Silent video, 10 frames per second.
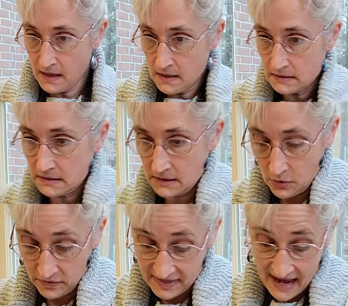
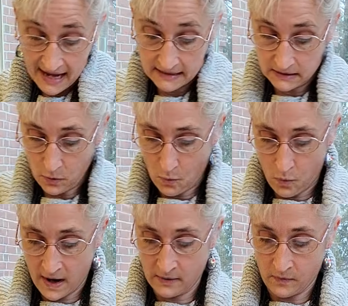So that's
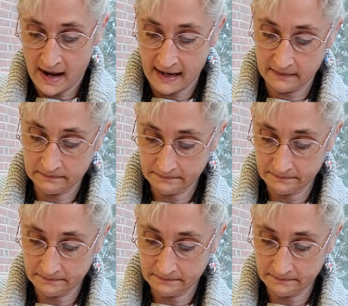one way.